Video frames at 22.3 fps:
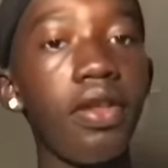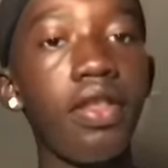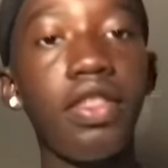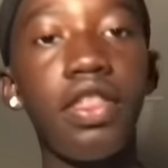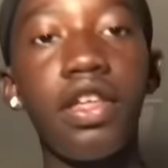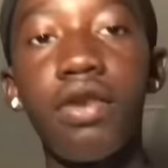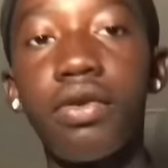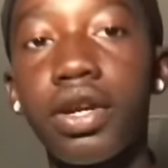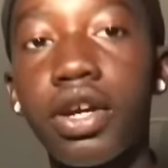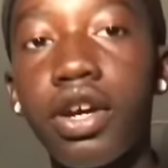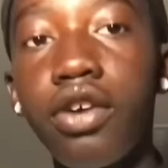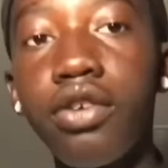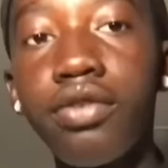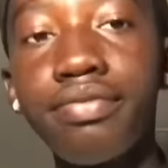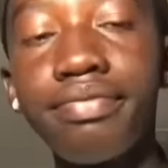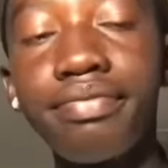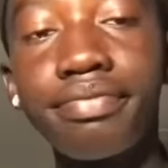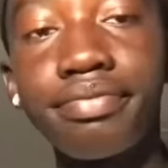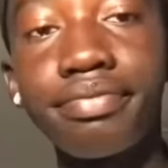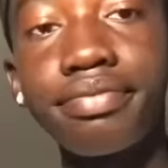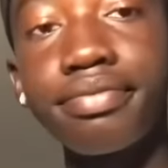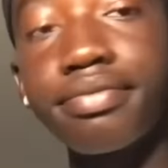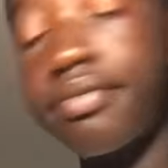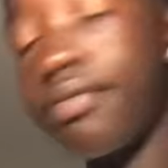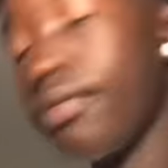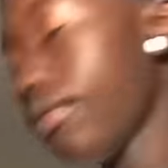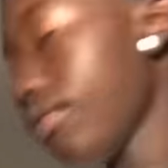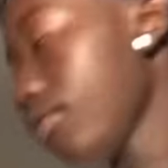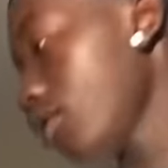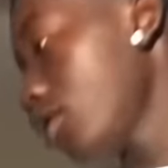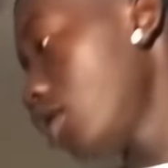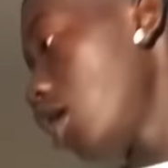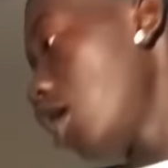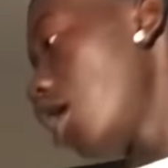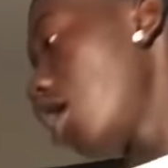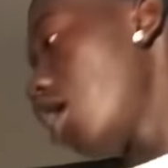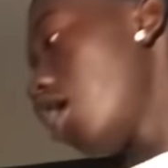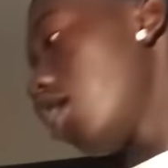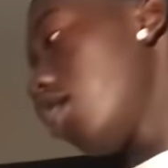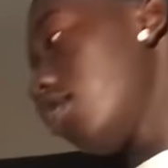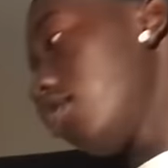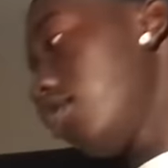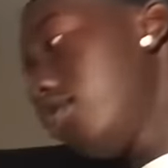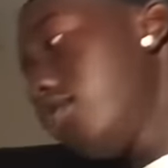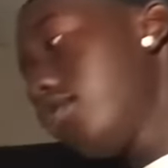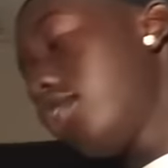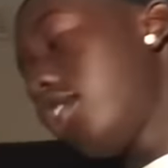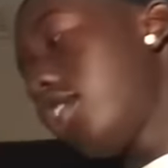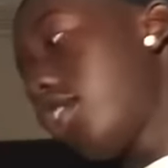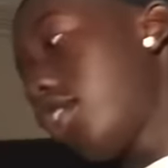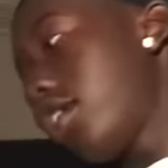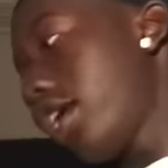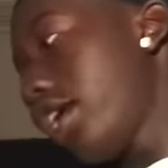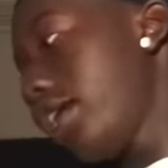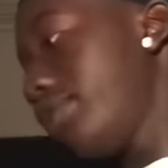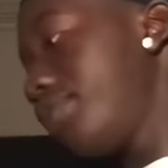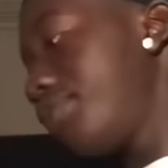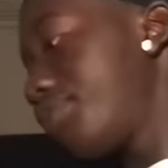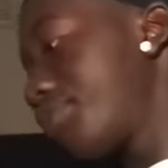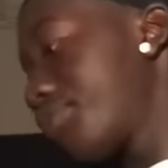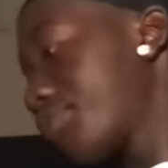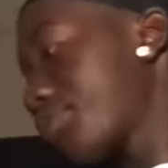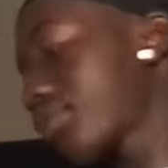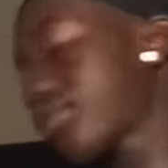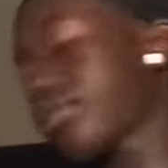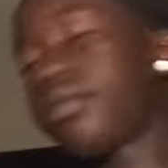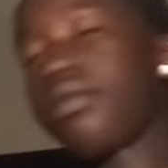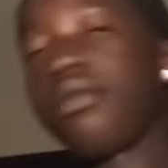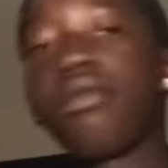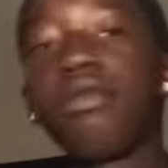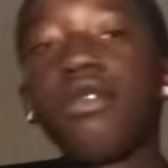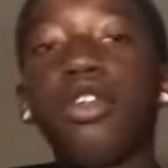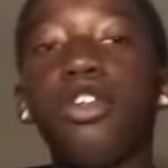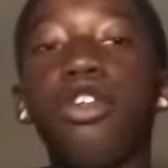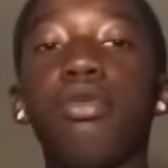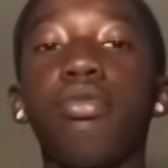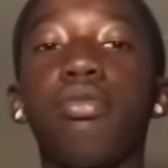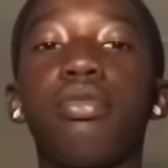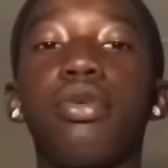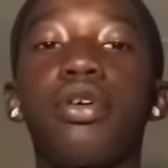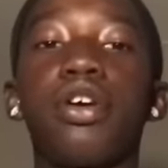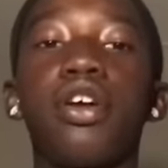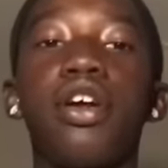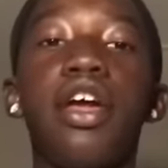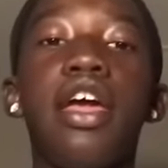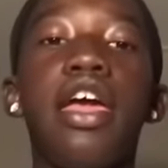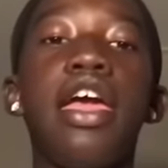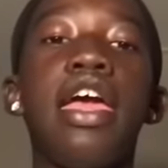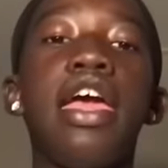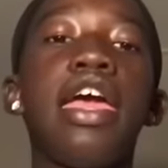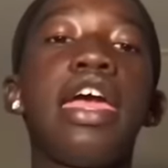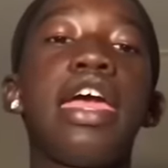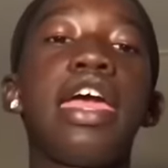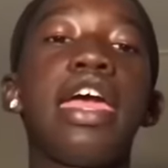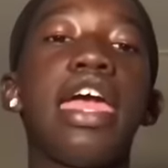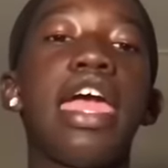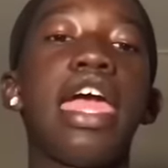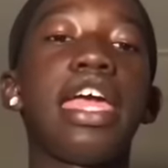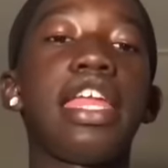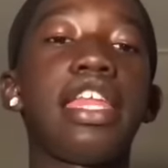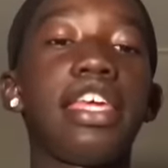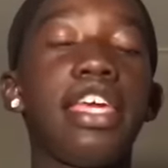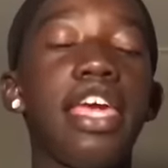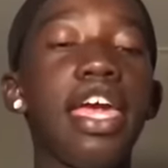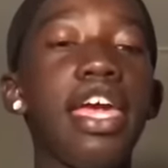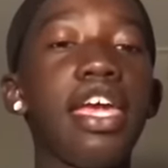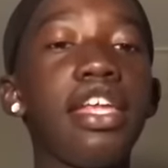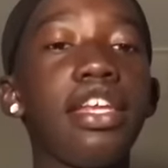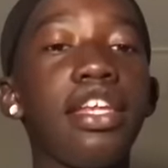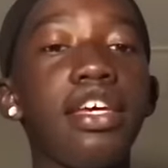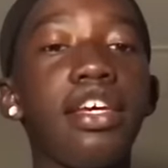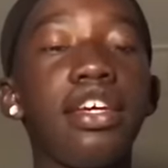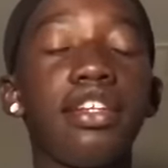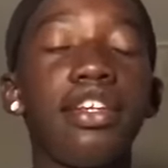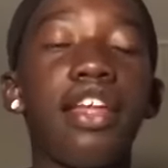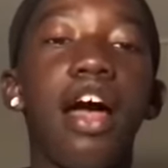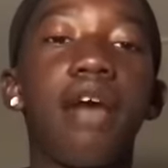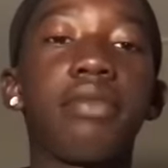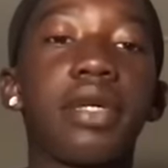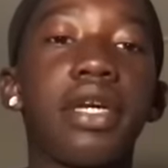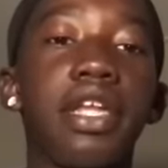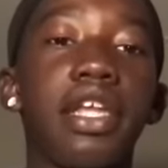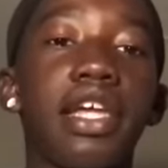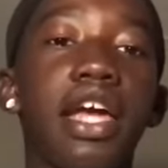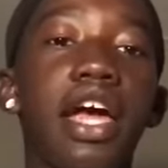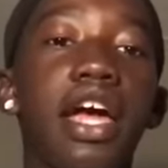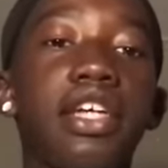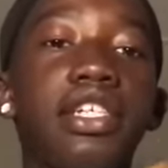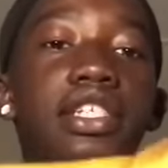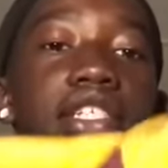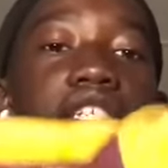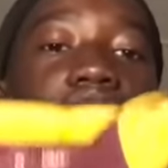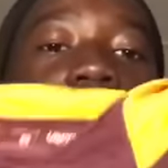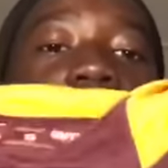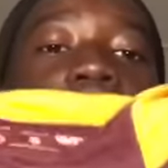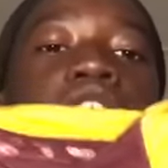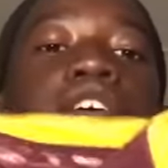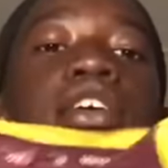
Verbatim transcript: There we go. Alright, number 88. No, I'm kidding, guys.